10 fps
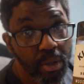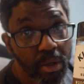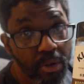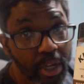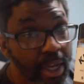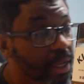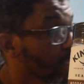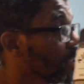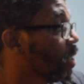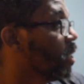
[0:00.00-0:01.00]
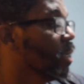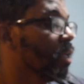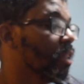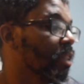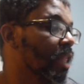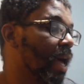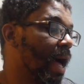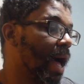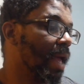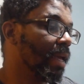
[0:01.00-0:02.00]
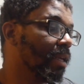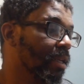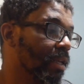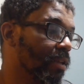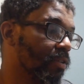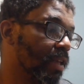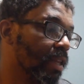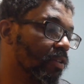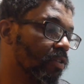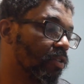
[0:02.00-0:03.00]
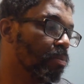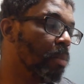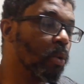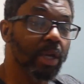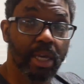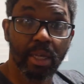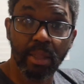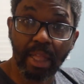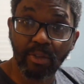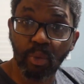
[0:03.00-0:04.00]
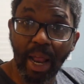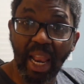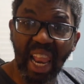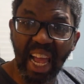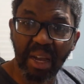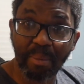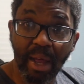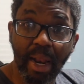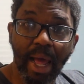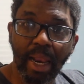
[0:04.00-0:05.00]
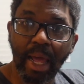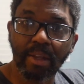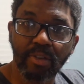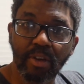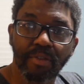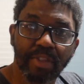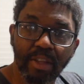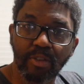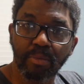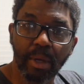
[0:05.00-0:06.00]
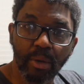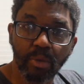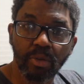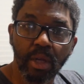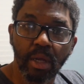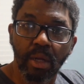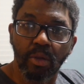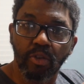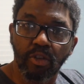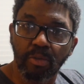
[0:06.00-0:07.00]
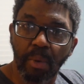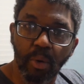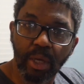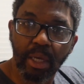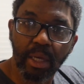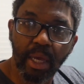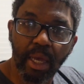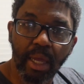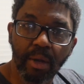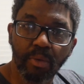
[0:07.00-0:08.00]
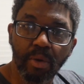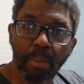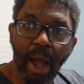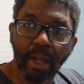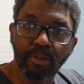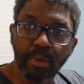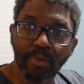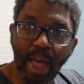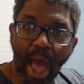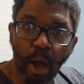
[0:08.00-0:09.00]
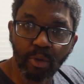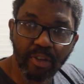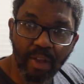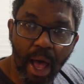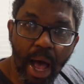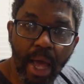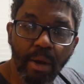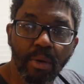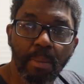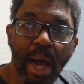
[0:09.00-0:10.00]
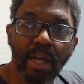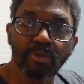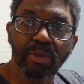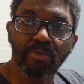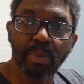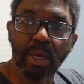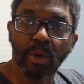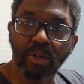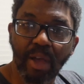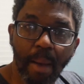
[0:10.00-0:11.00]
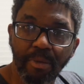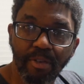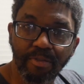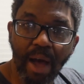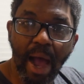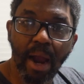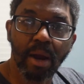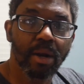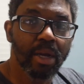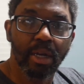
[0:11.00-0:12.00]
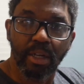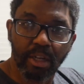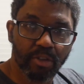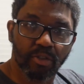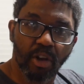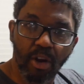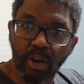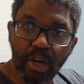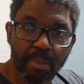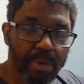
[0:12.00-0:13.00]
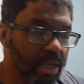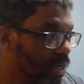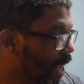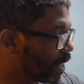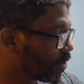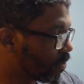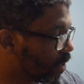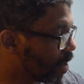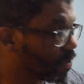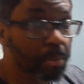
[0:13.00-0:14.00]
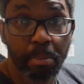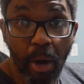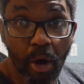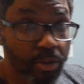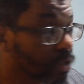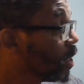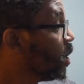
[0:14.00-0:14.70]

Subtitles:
Okay? It's smoky. That's what I like about it. I like stuff that smells smoky and reminds me of the outside and reminds me of being on top of a fire, just turning meat. I just love it. Pause.